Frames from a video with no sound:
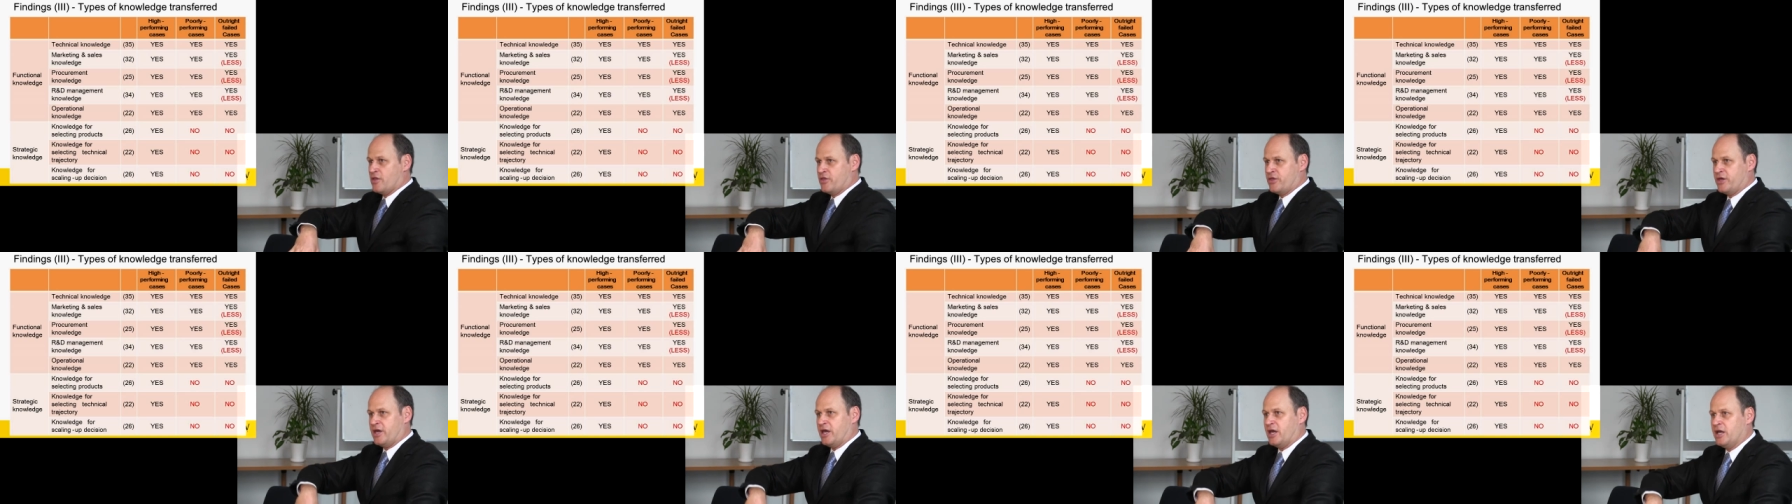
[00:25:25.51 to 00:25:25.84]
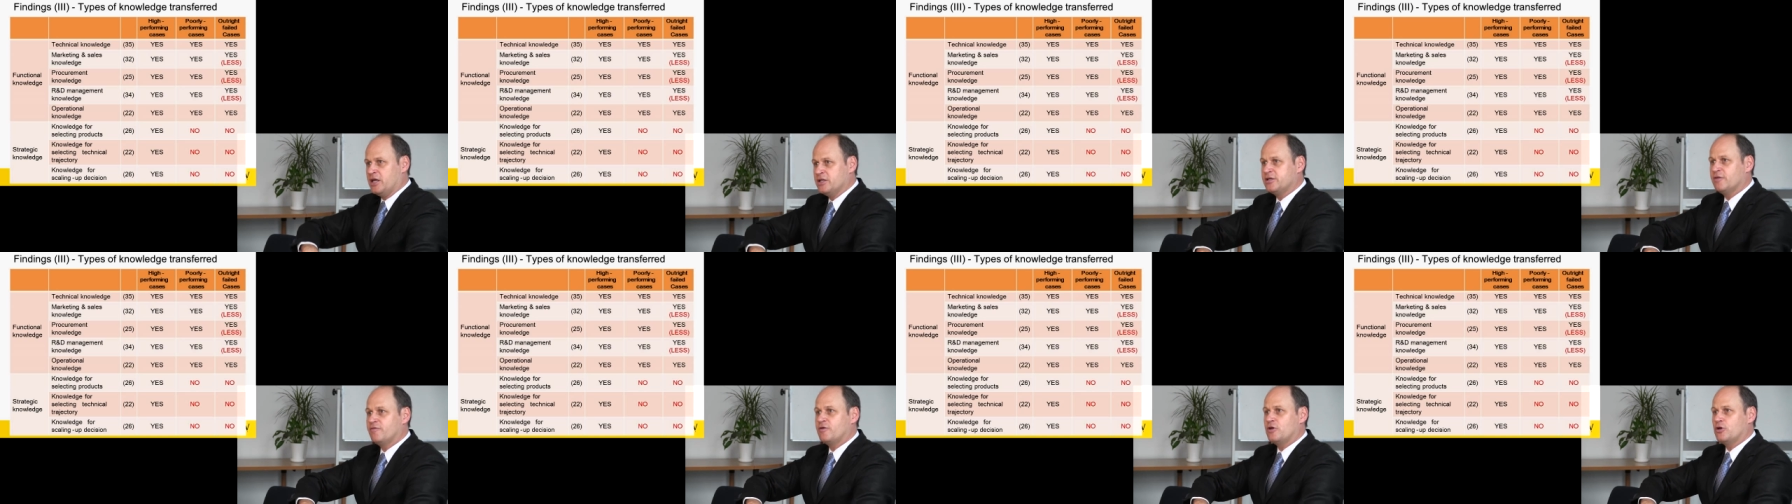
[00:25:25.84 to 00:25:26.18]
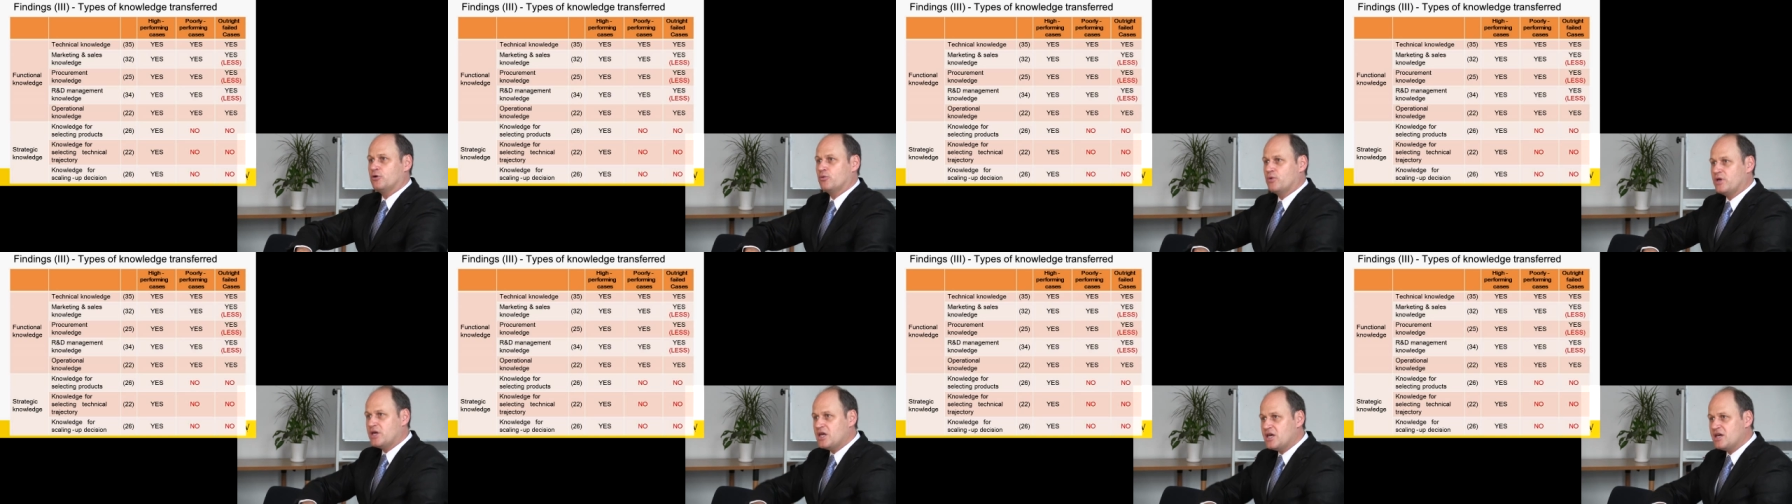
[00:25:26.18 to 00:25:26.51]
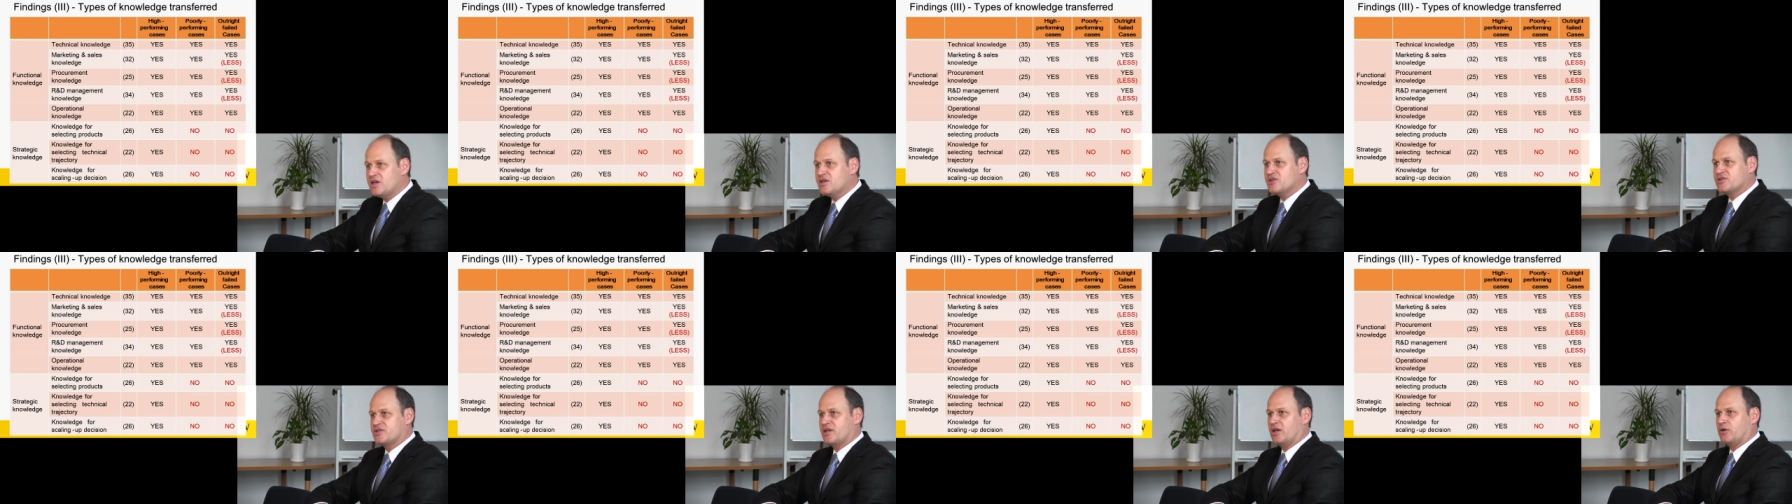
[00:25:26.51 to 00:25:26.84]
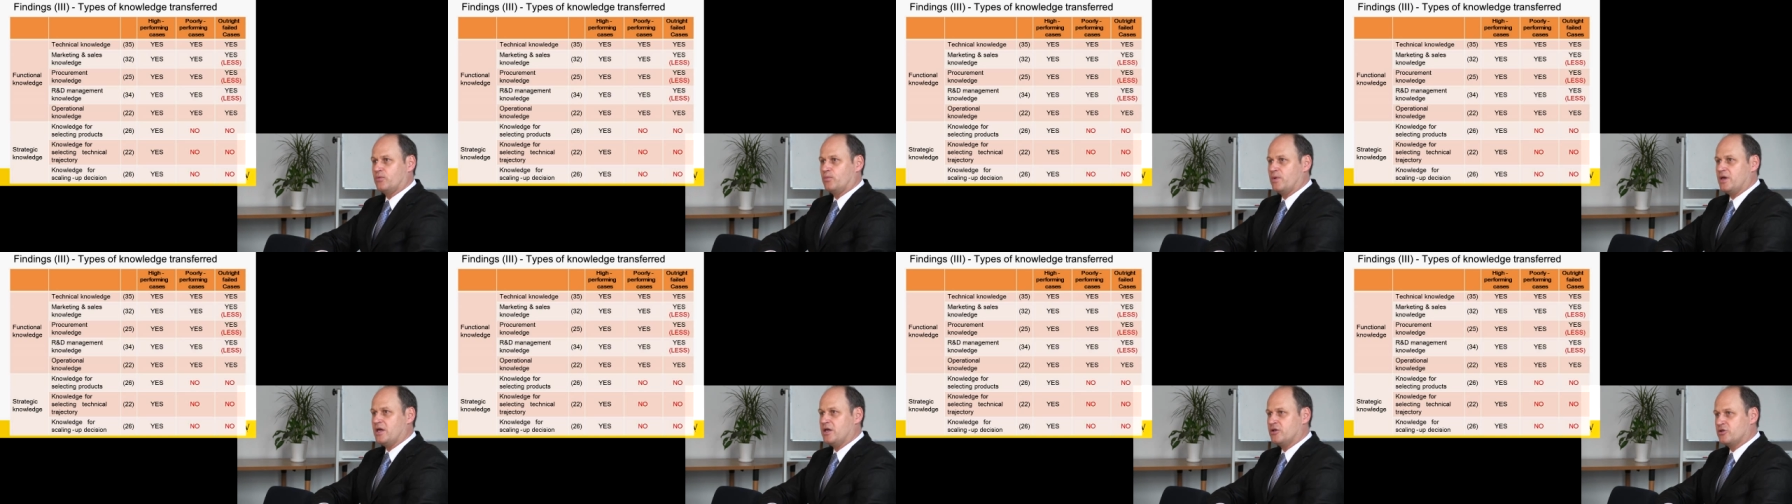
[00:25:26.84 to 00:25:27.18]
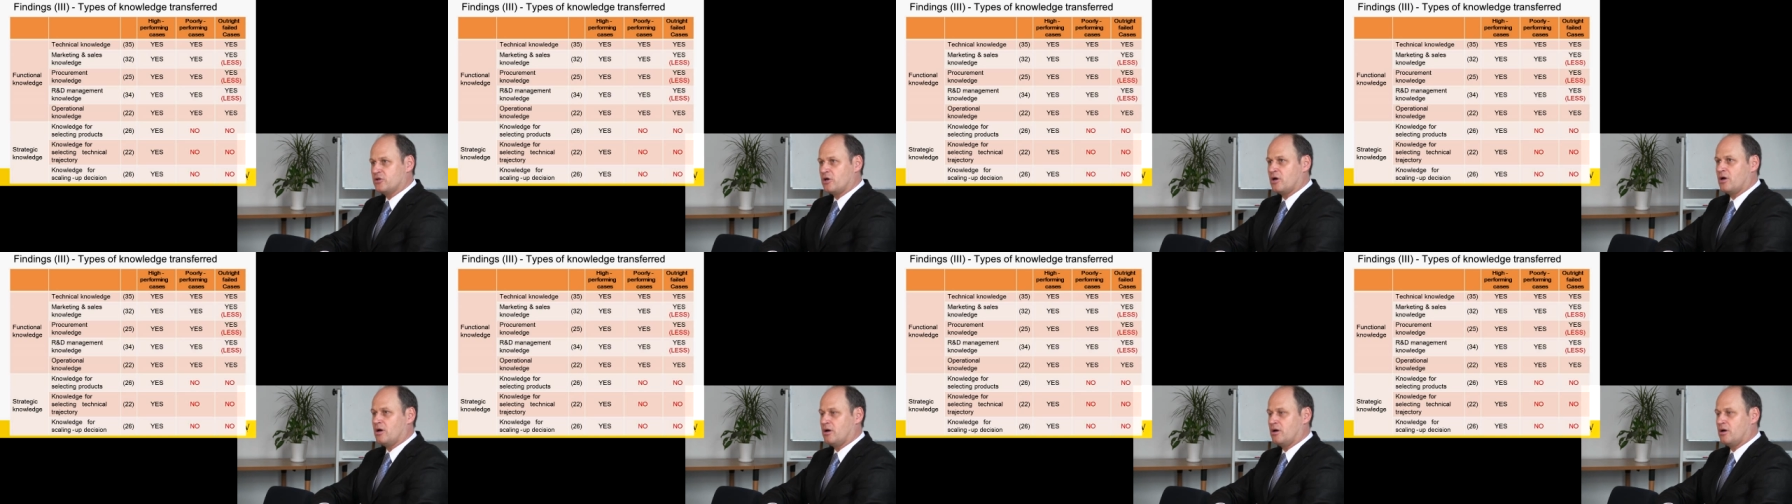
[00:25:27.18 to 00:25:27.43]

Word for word: the interviewees that we